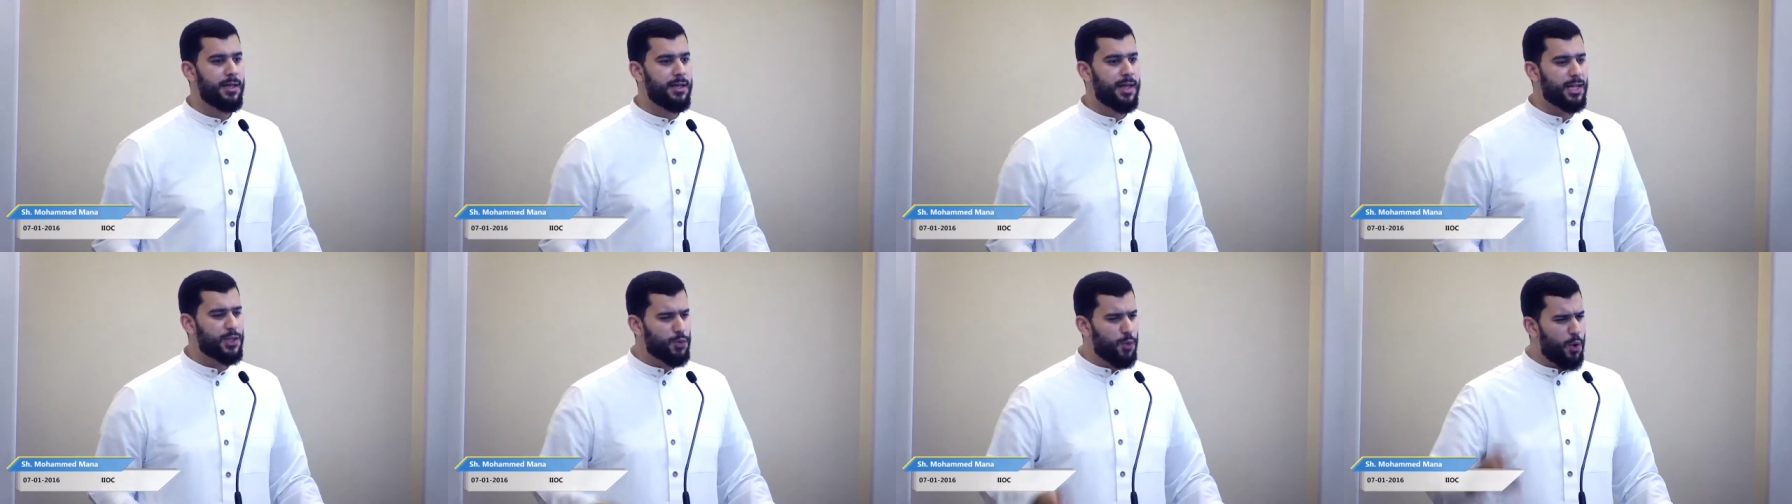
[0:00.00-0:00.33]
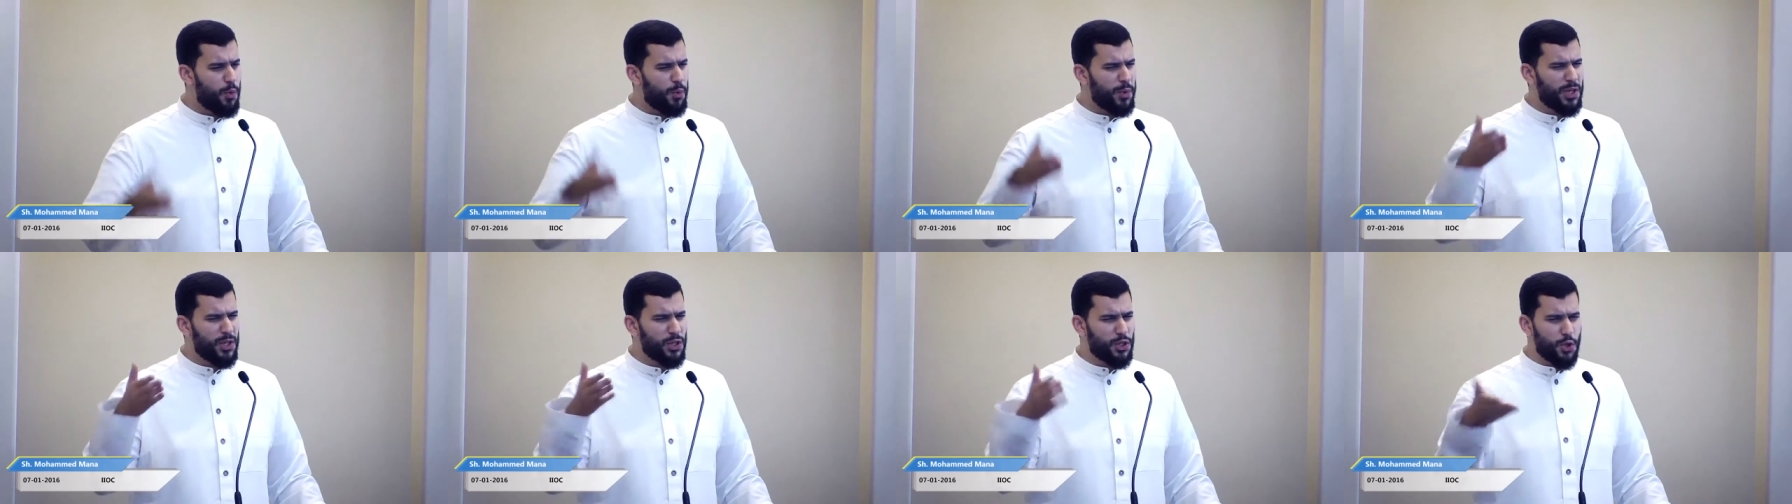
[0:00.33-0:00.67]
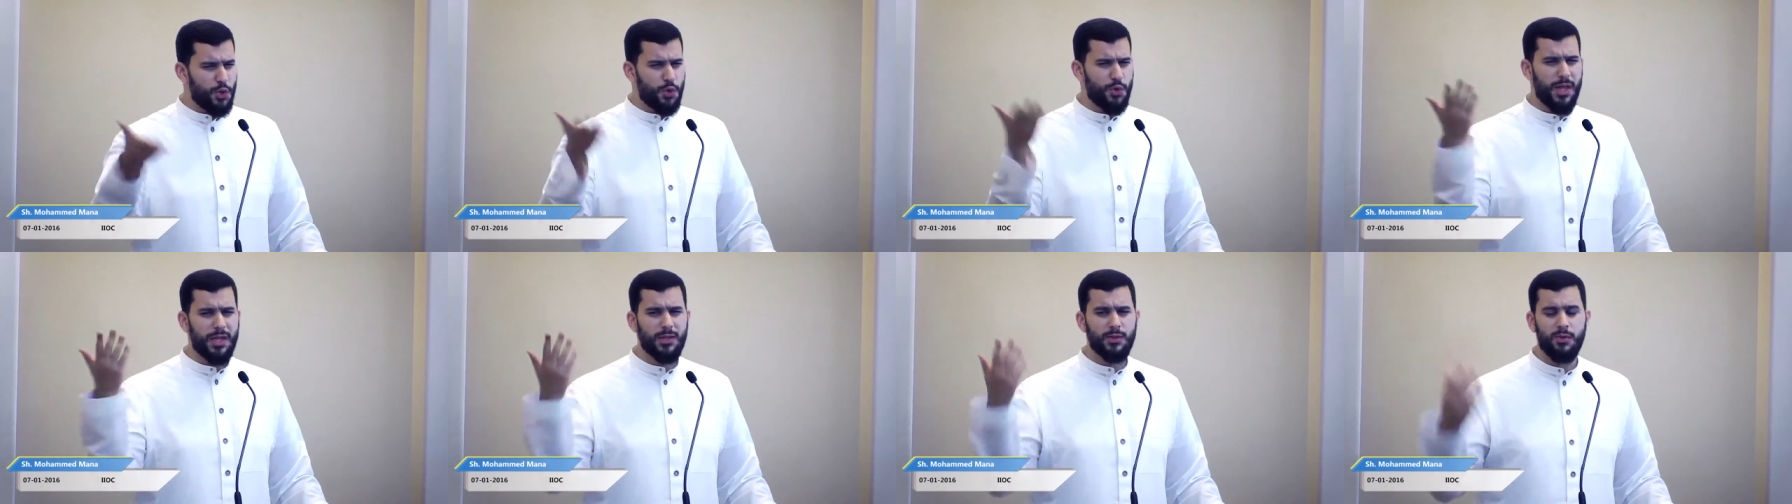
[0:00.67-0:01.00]
That's what we do.
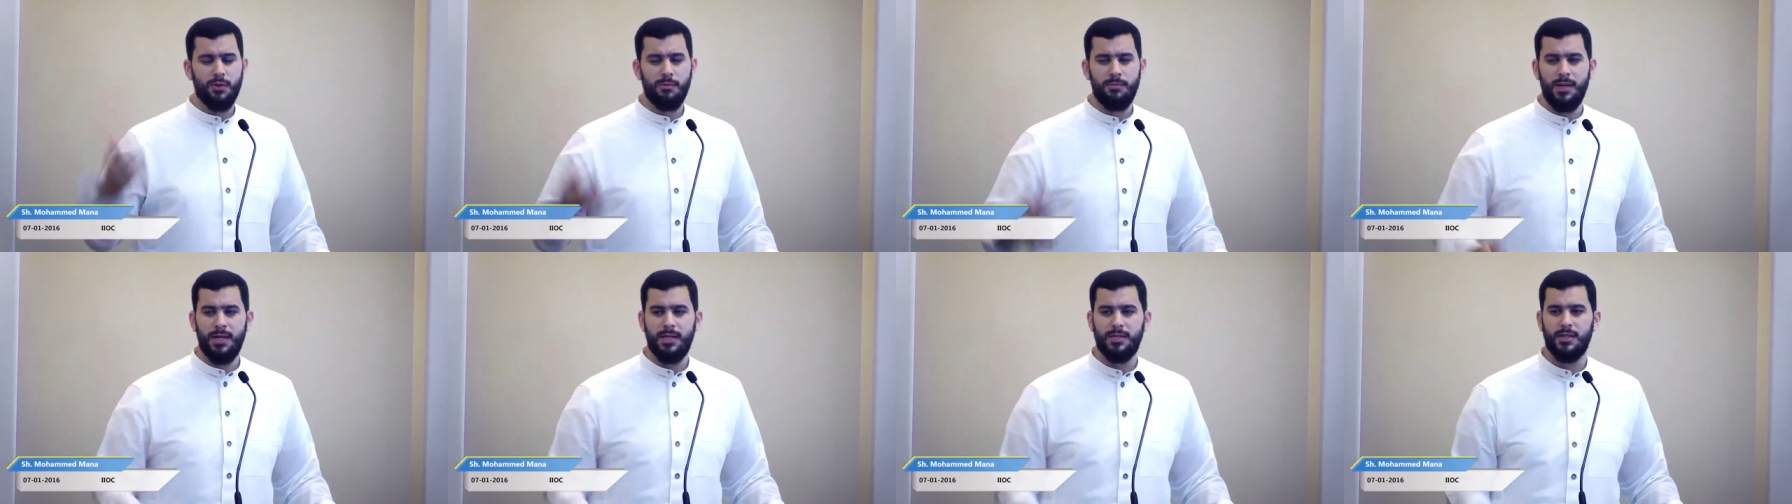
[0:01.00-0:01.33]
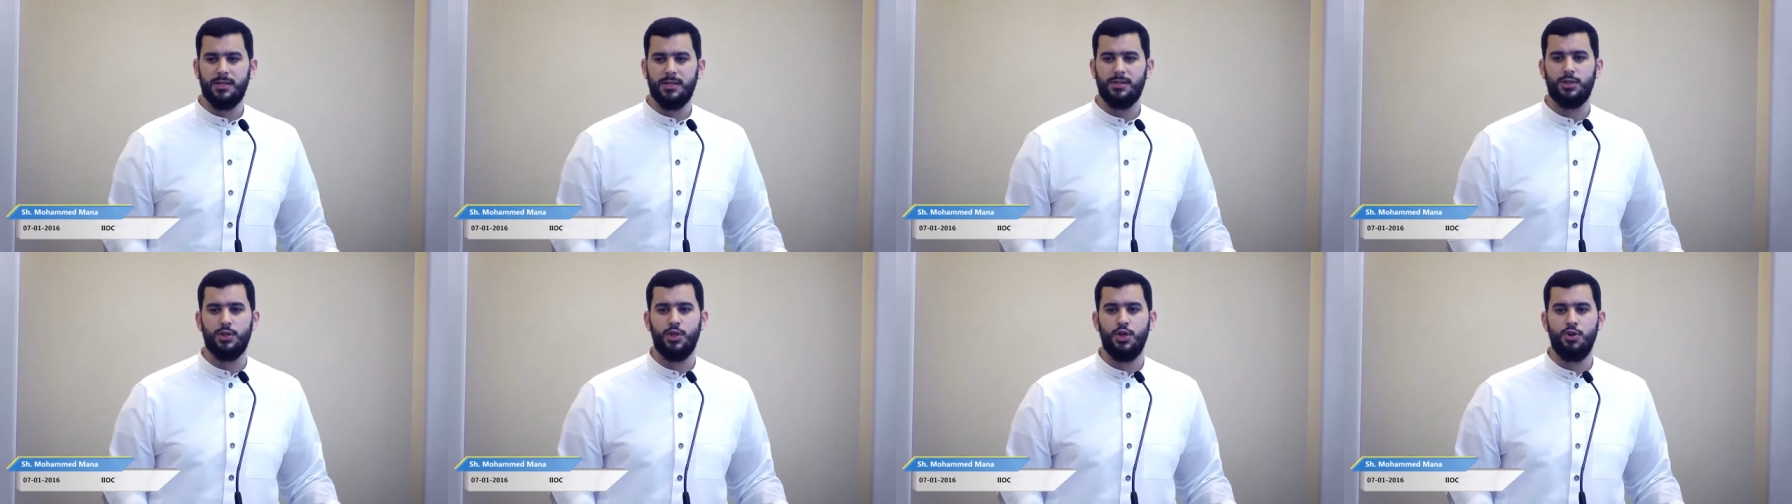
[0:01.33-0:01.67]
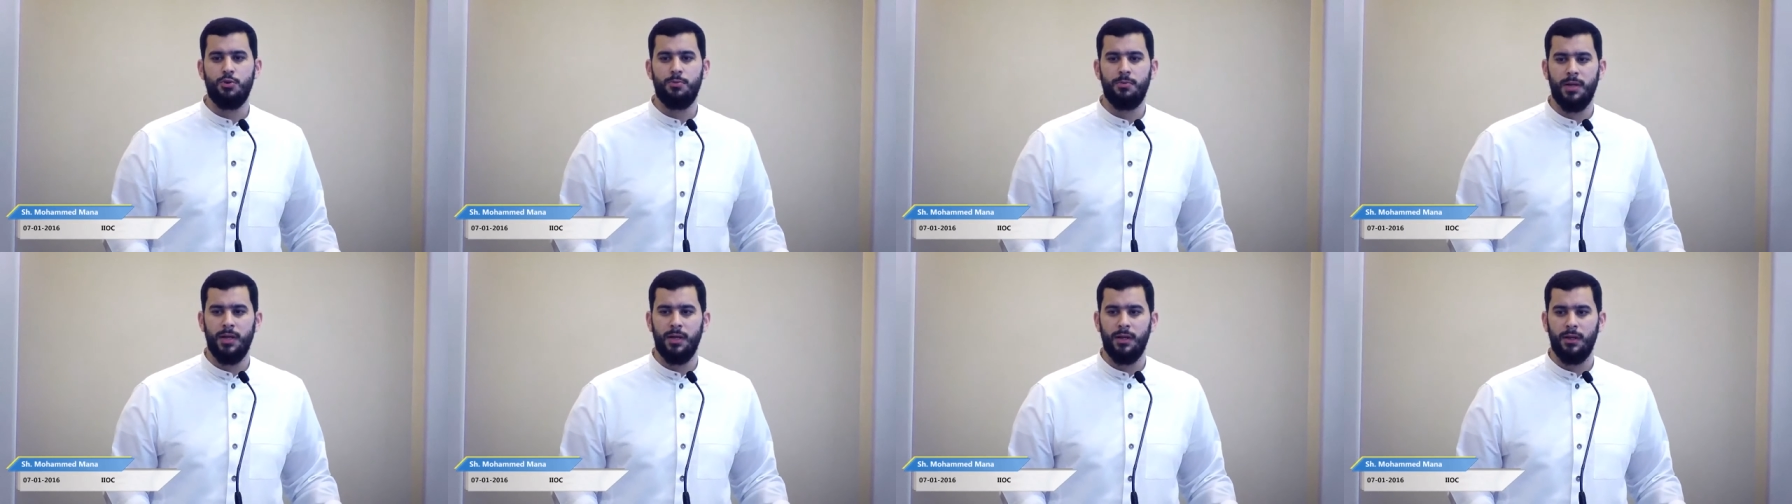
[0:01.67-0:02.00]
That's what makes us
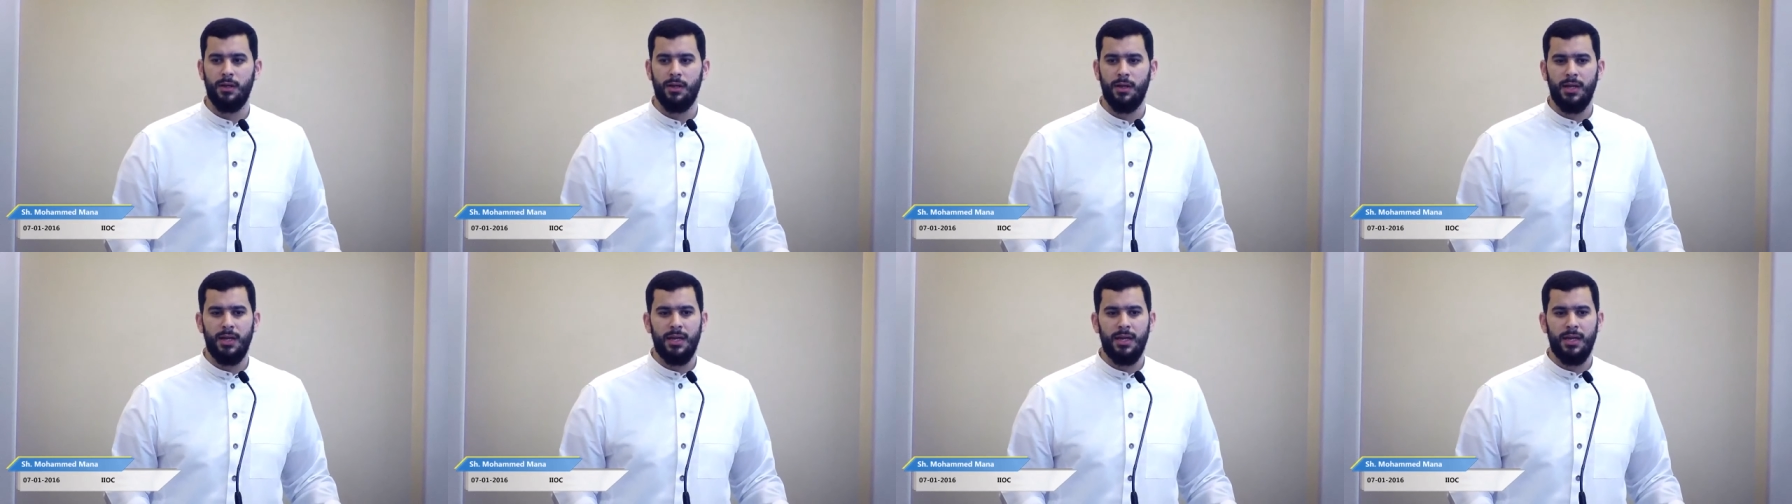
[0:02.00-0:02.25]
human.